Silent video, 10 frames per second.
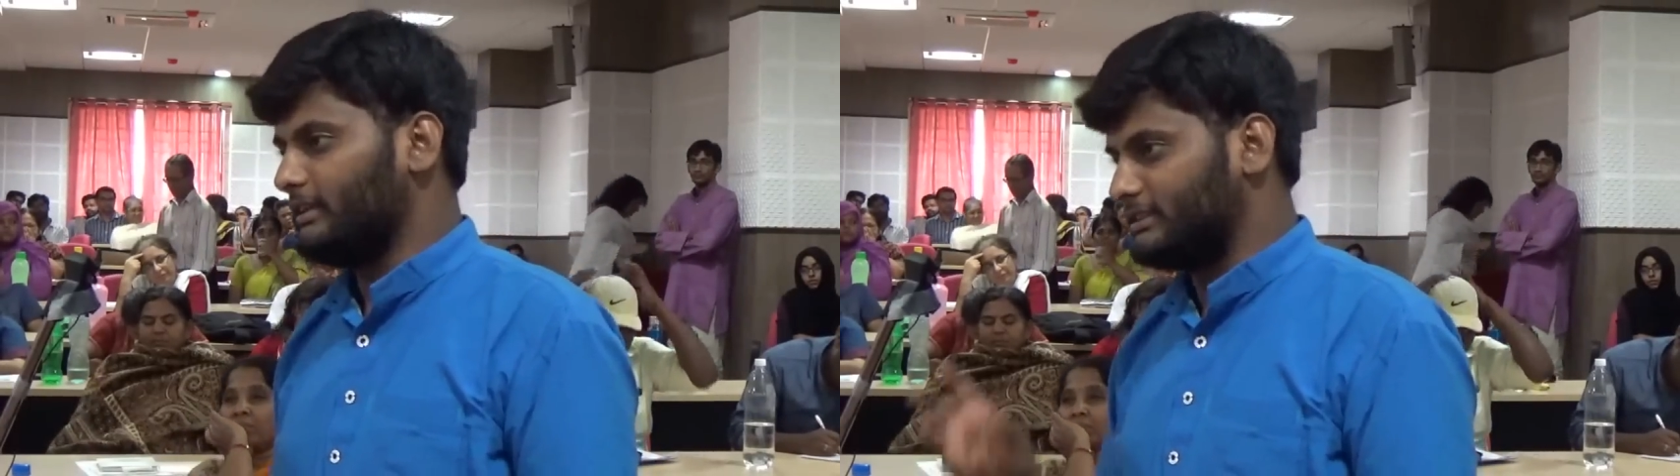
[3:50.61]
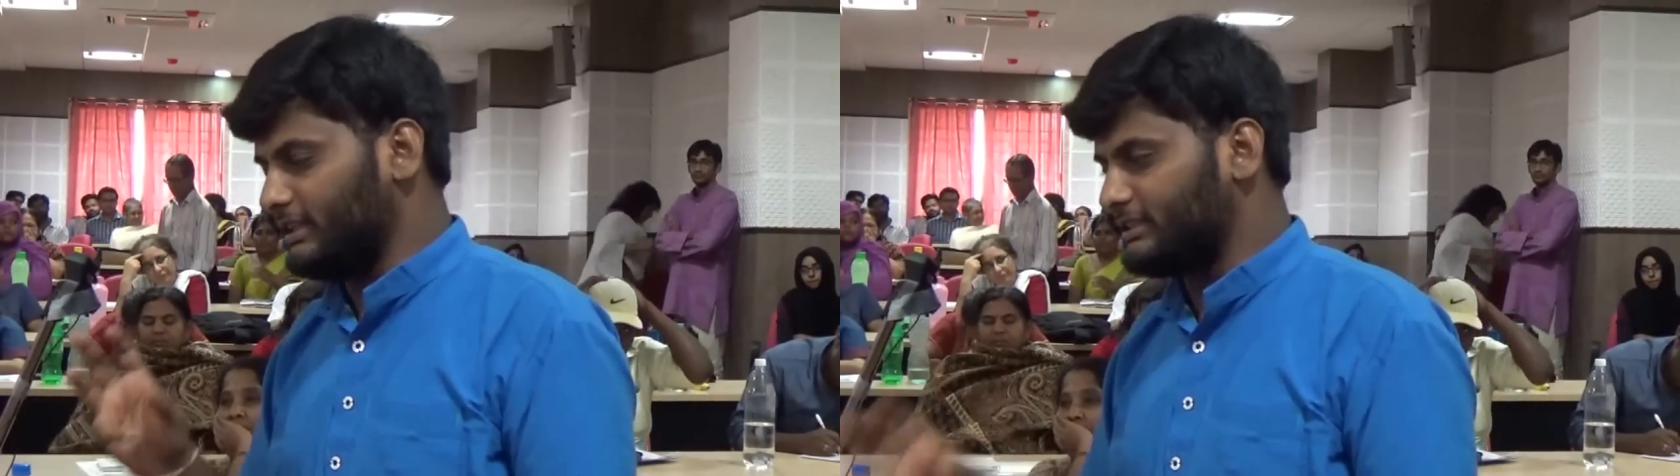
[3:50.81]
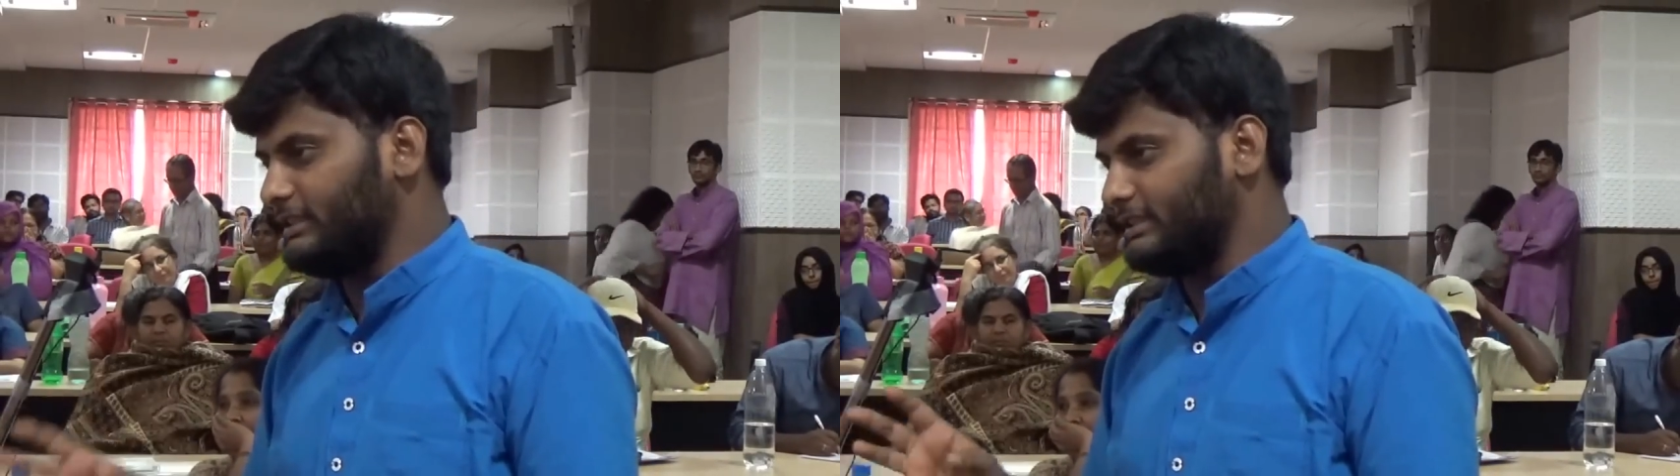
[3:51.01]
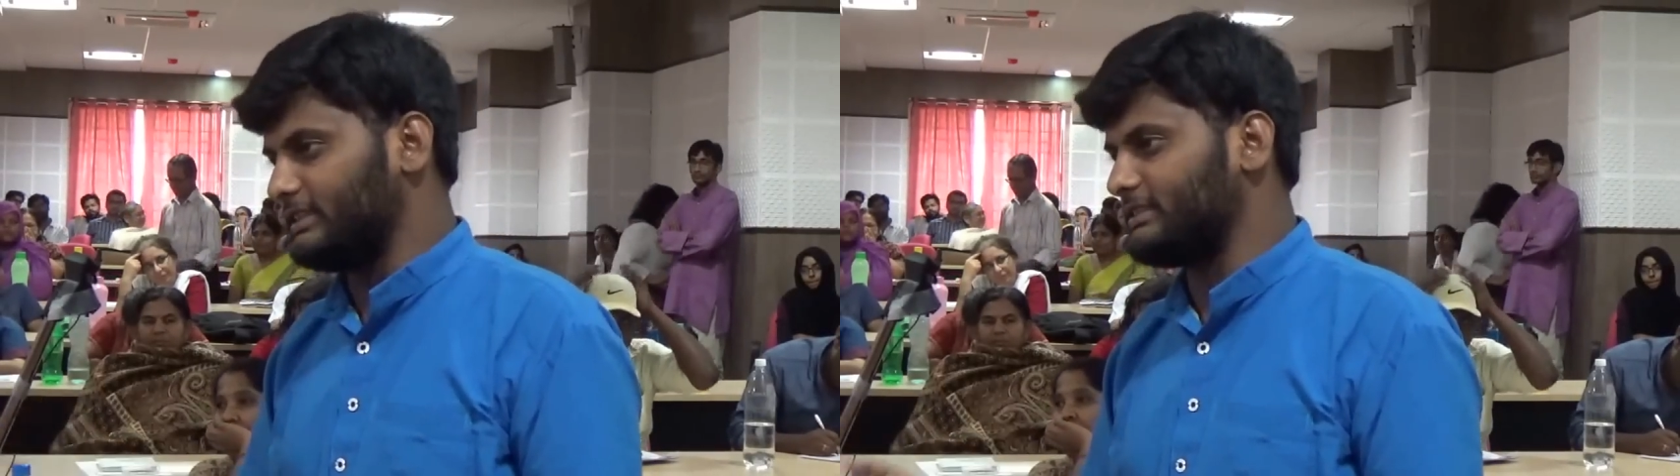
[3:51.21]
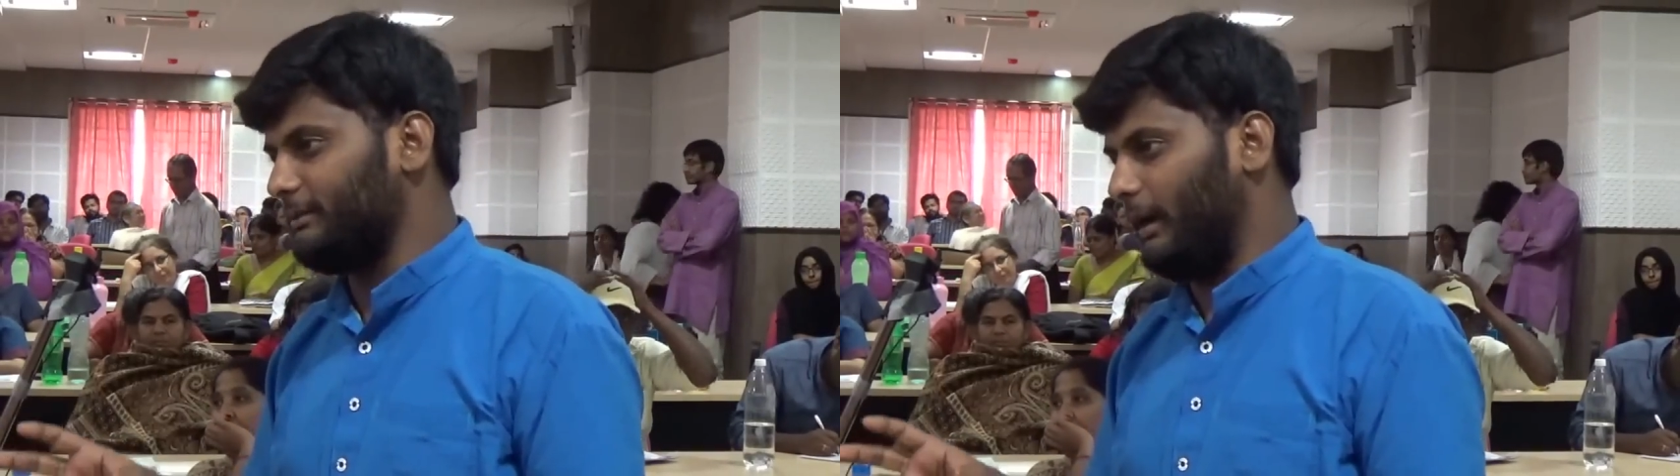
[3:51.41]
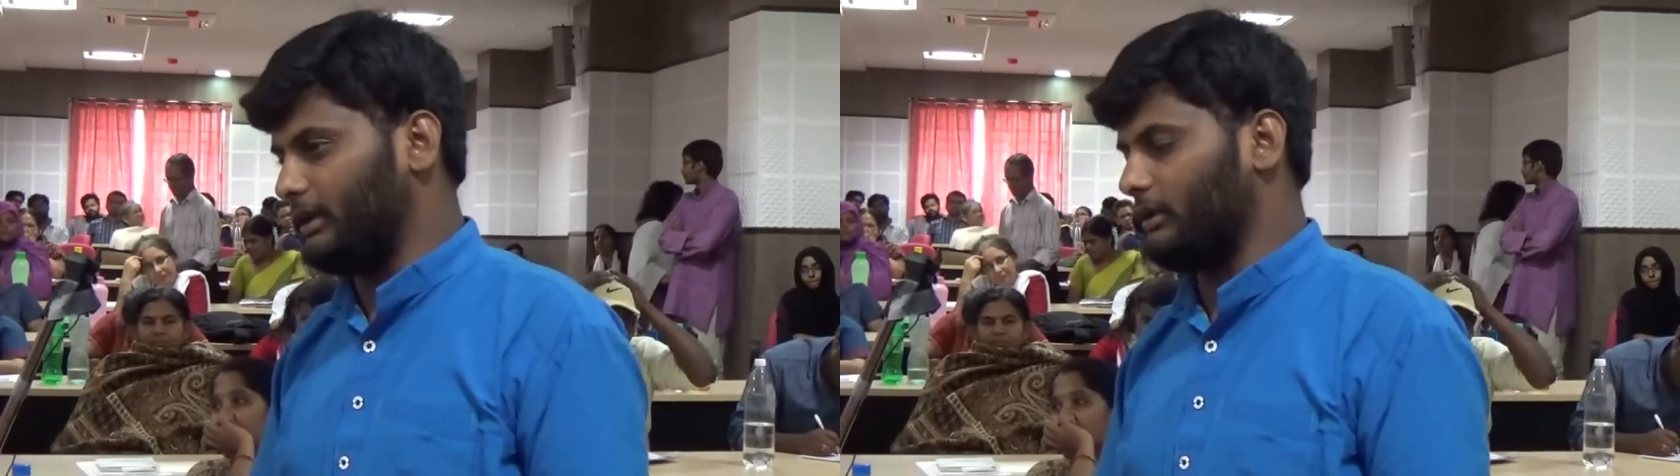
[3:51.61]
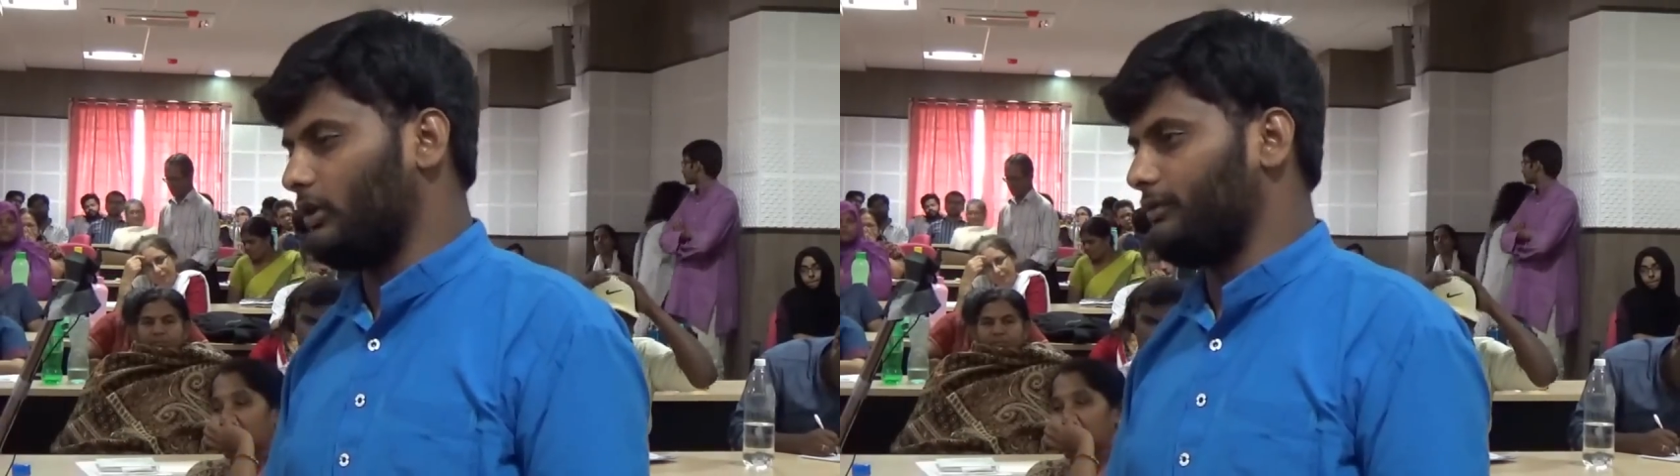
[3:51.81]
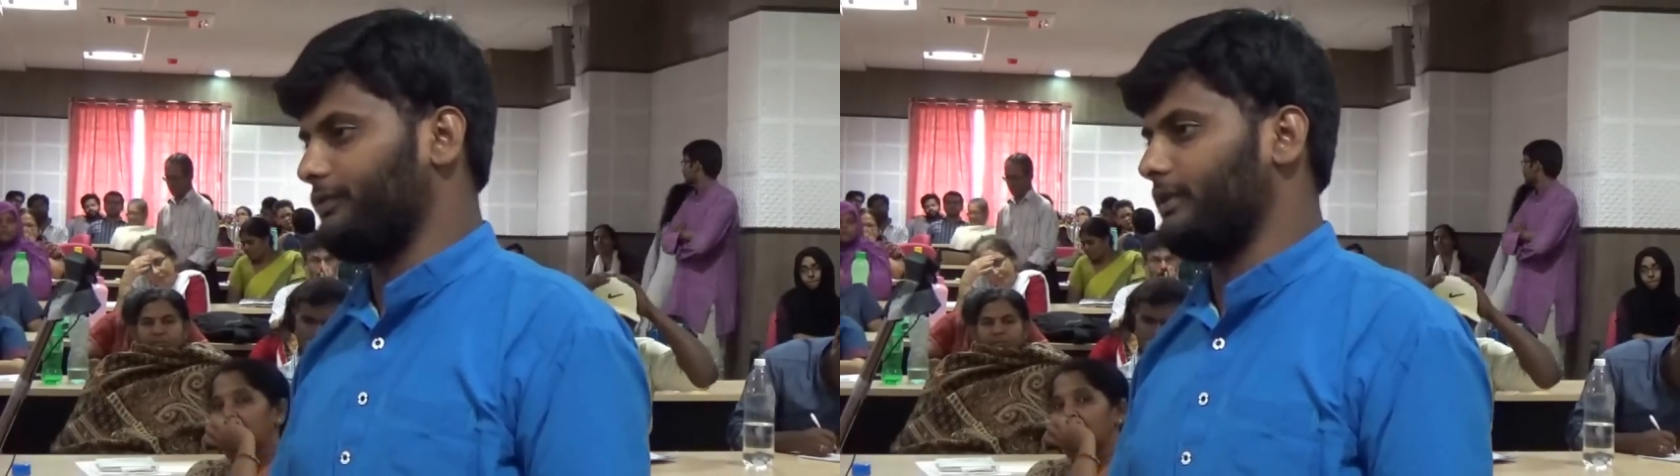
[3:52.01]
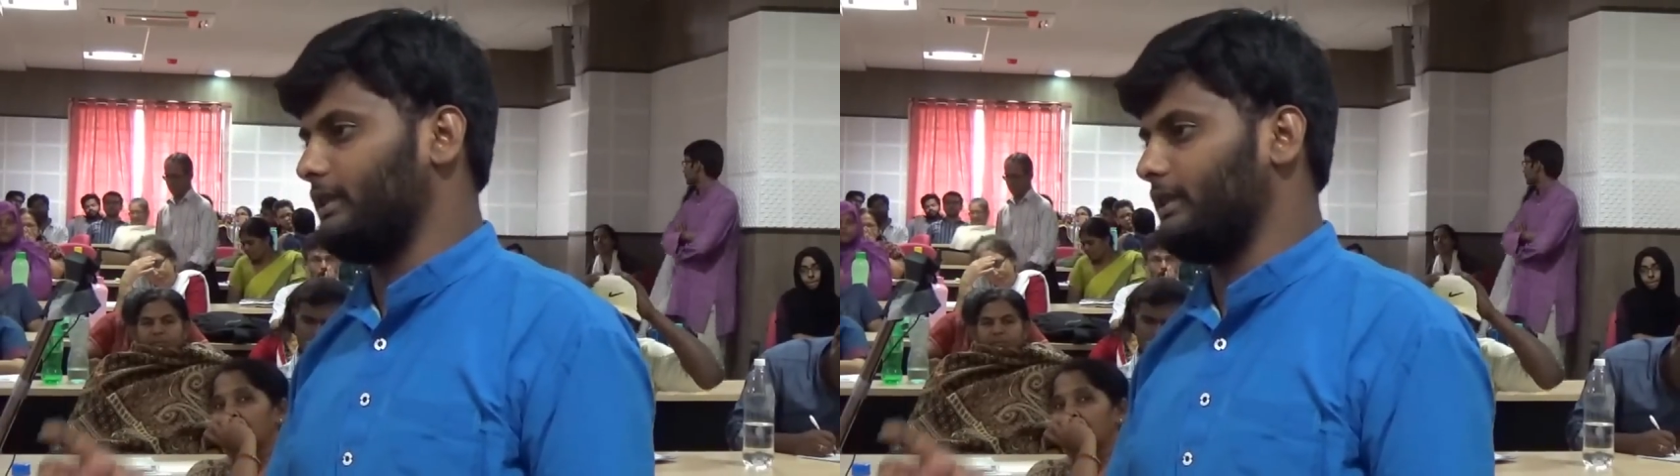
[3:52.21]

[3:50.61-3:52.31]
Since this is a matter of